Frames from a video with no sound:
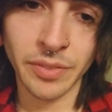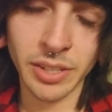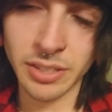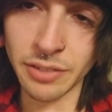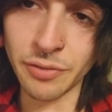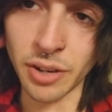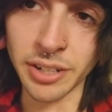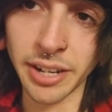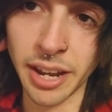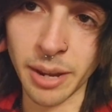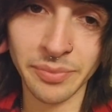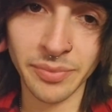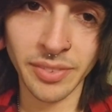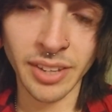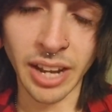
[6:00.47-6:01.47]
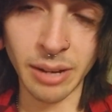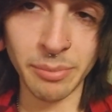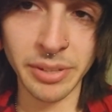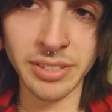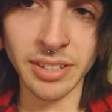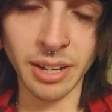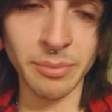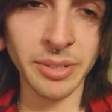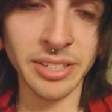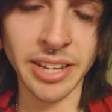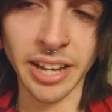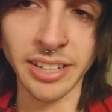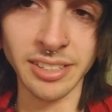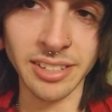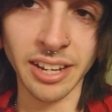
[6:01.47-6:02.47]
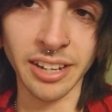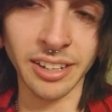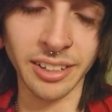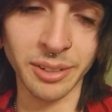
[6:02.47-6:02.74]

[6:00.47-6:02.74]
It's a fun game. I miss hacky sacking.